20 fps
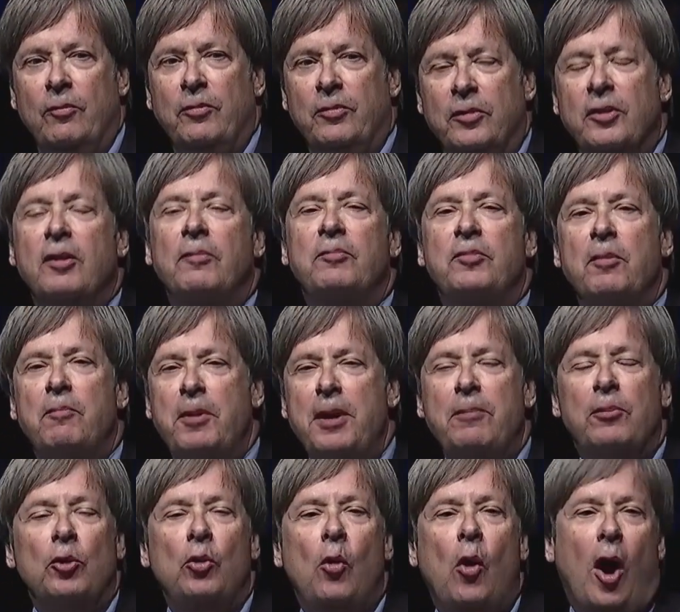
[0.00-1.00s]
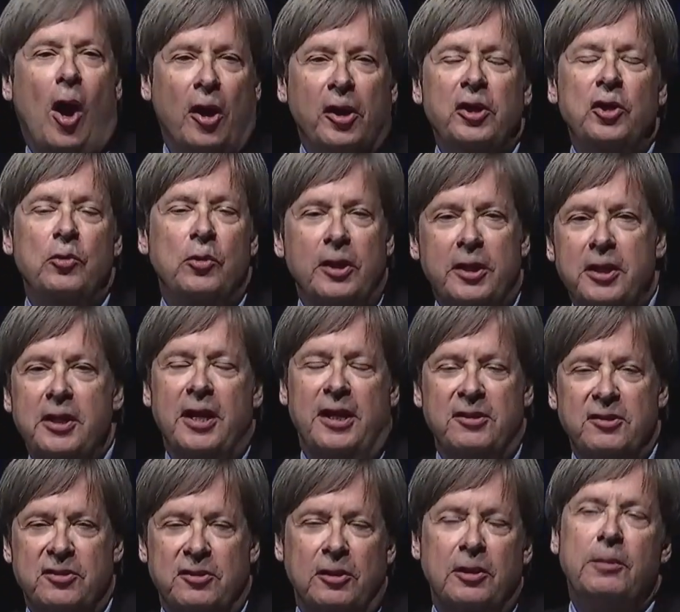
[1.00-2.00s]
the, the people who argue
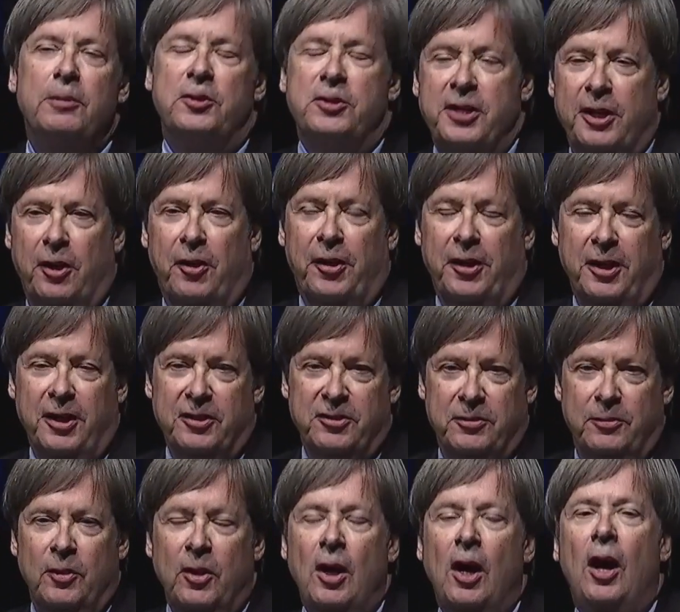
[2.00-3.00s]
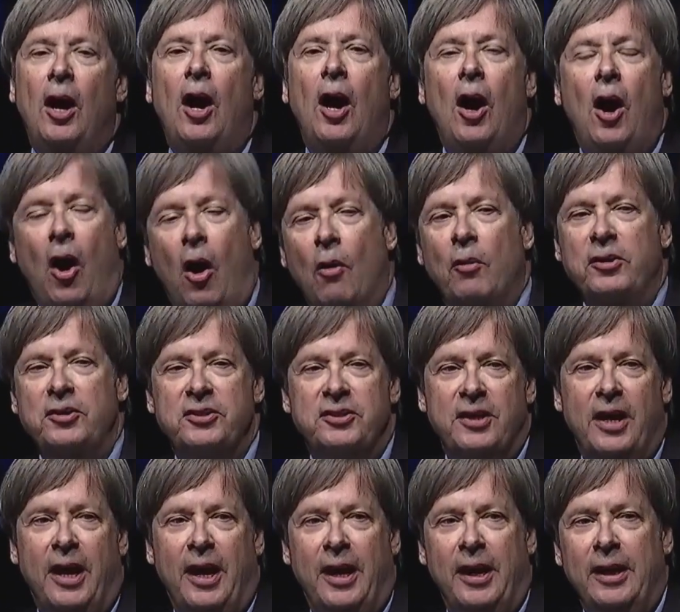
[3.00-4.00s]
against libertarianism always
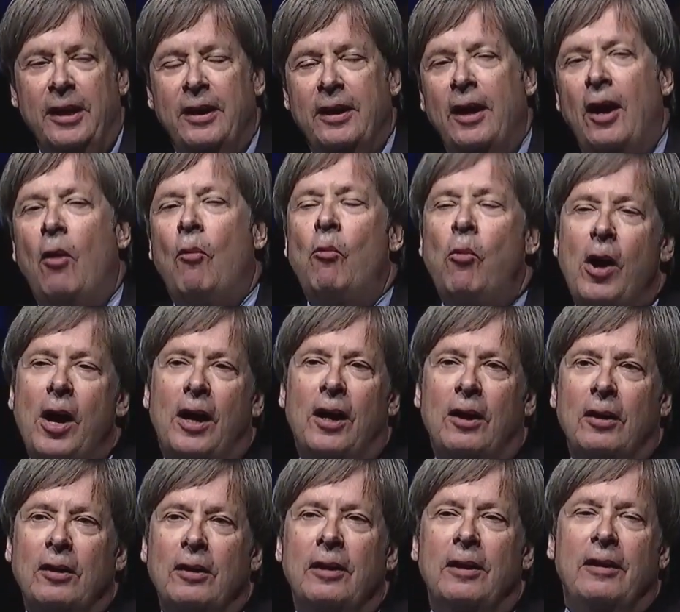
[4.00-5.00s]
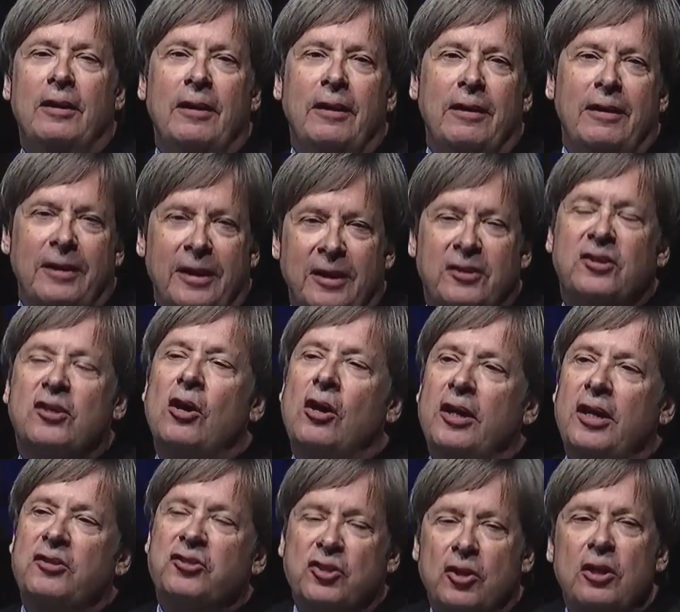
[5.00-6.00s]
say, well, it's, go-
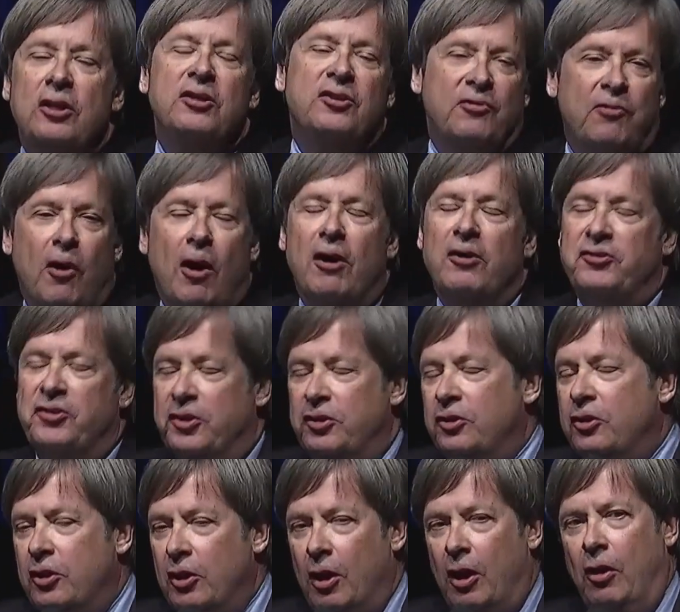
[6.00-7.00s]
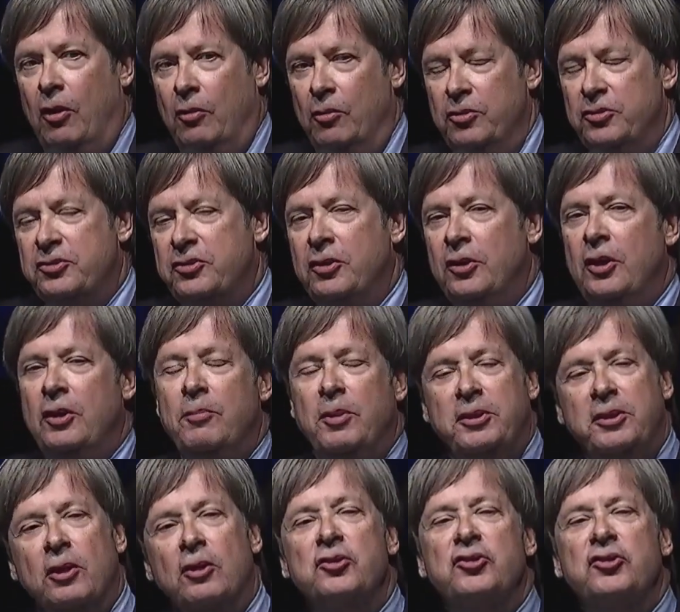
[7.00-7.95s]
it's good as far as it goes, but there are